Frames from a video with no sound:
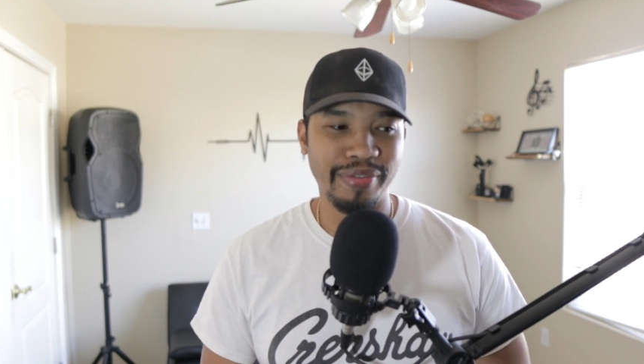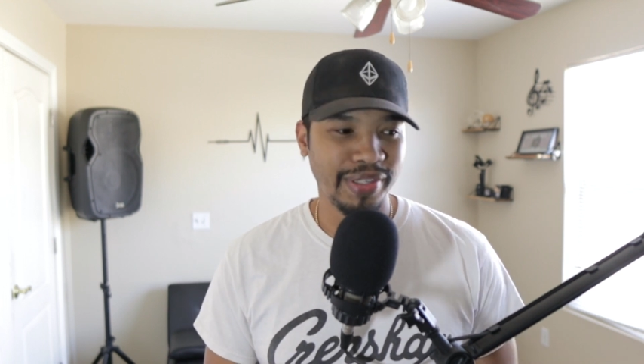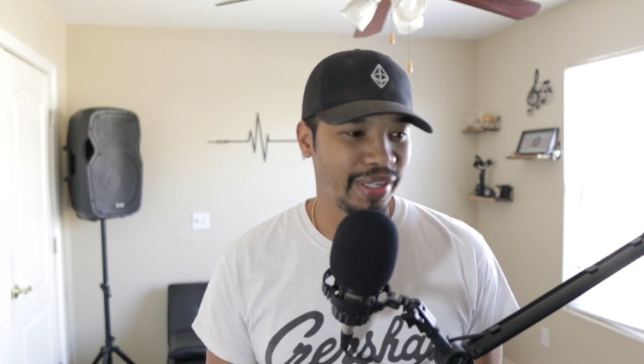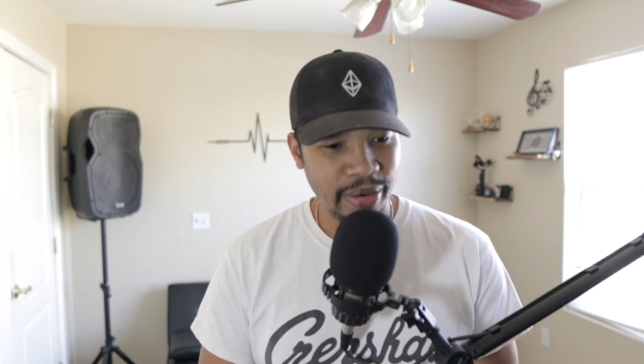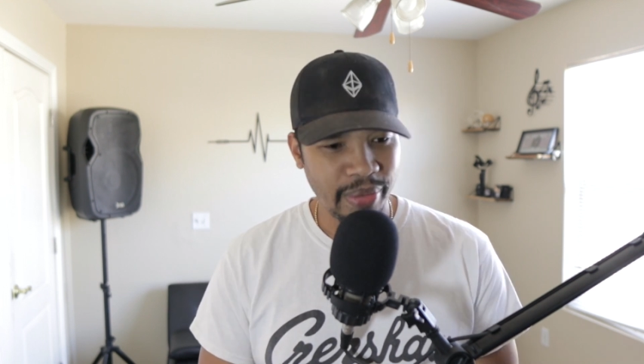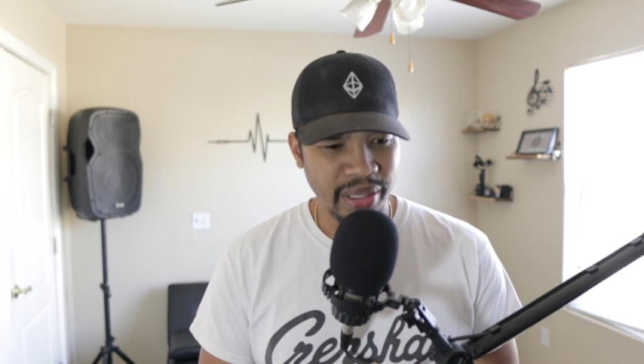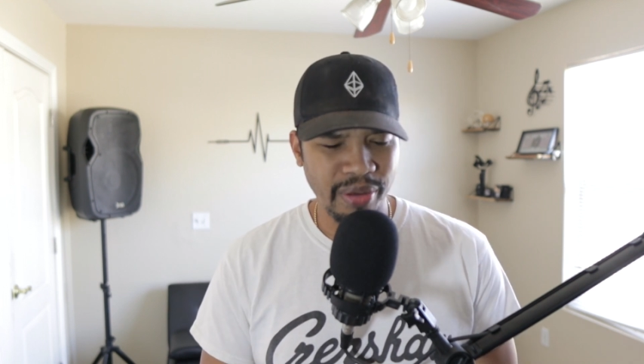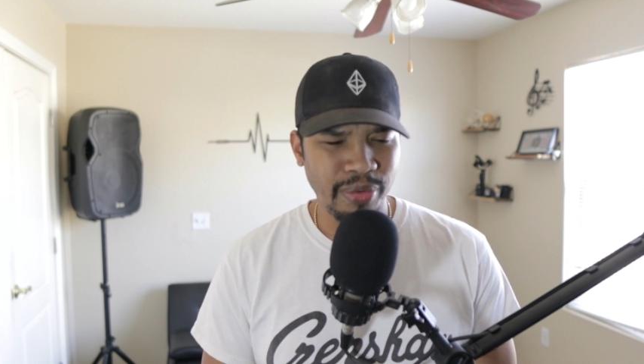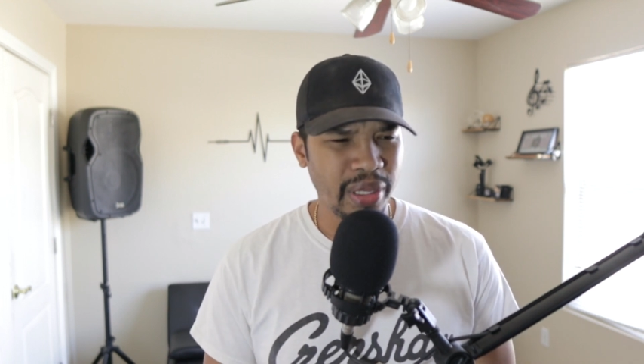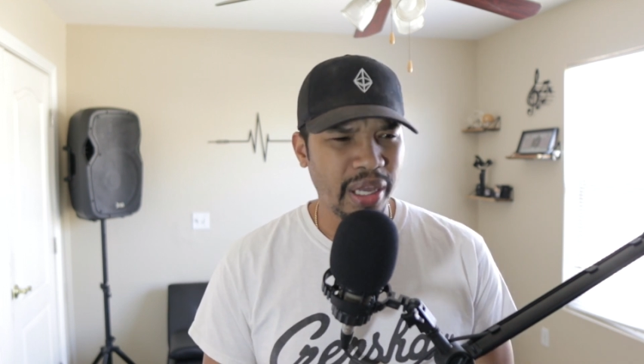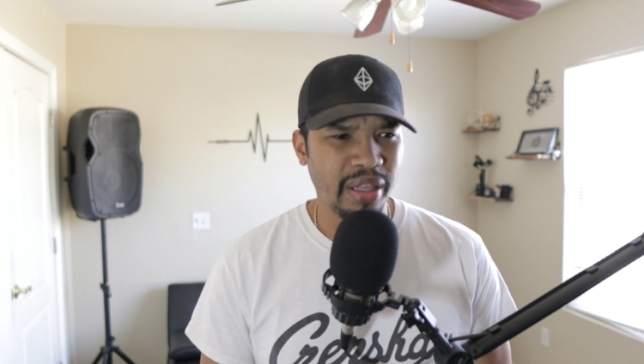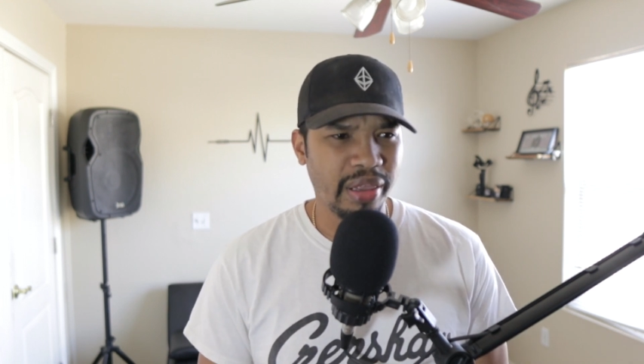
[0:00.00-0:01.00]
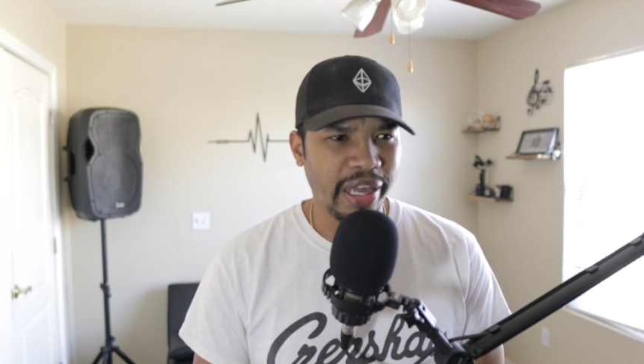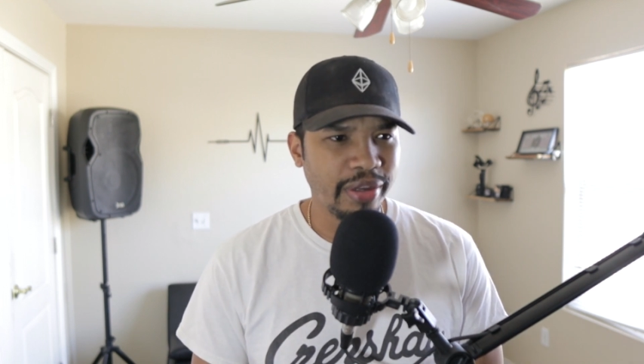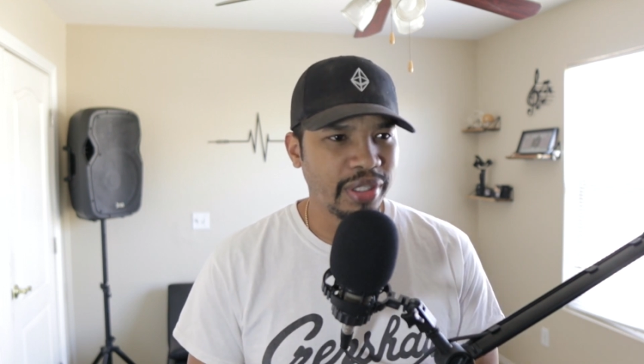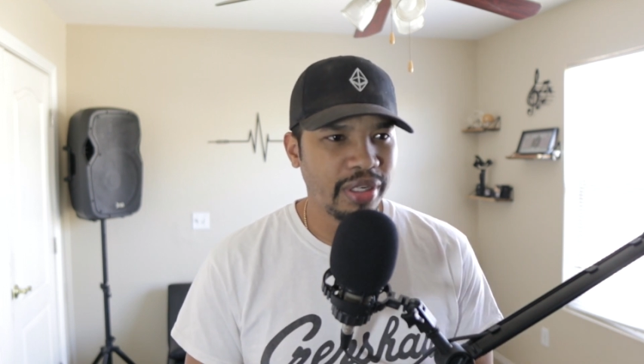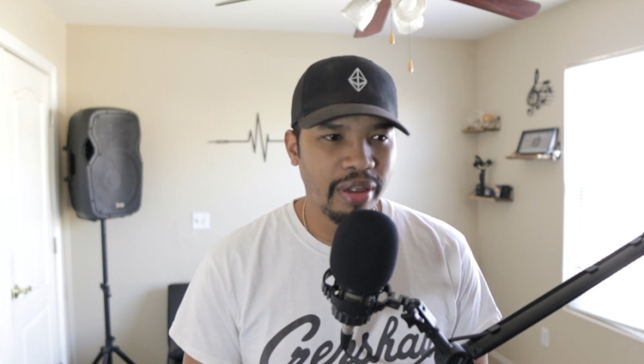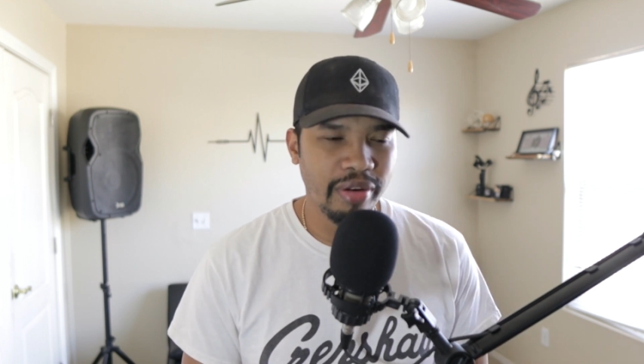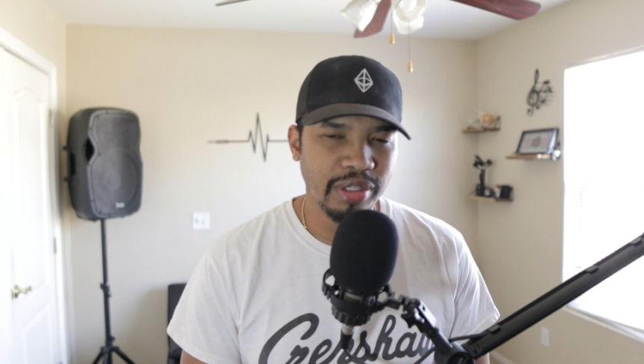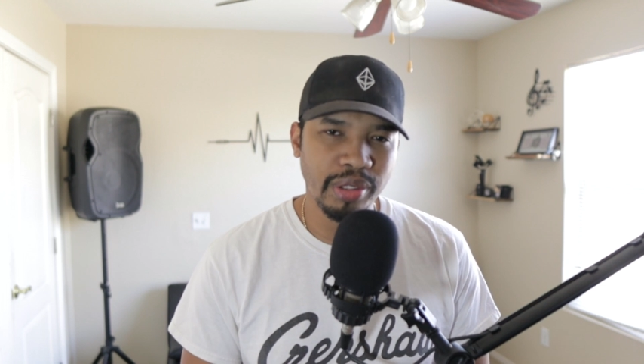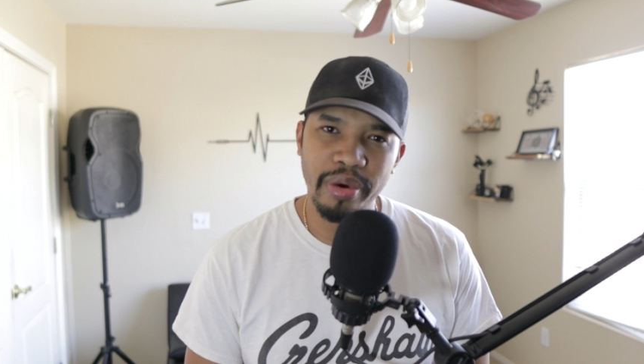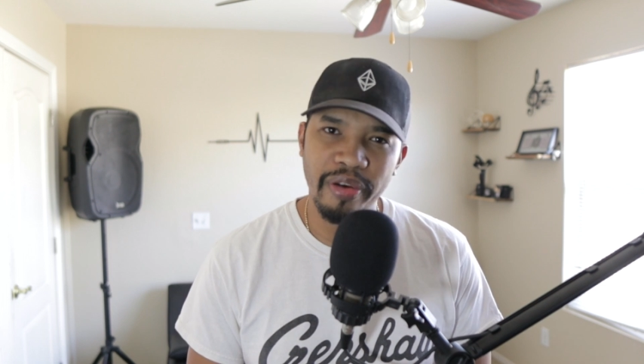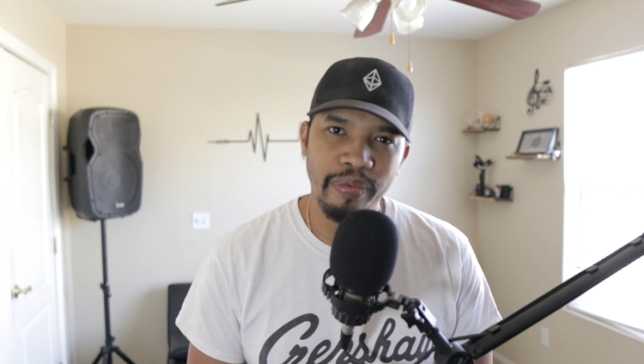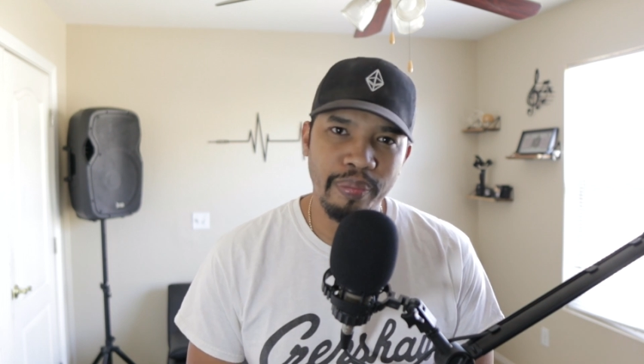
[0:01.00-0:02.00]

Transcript: So I think we're like $1,000 away from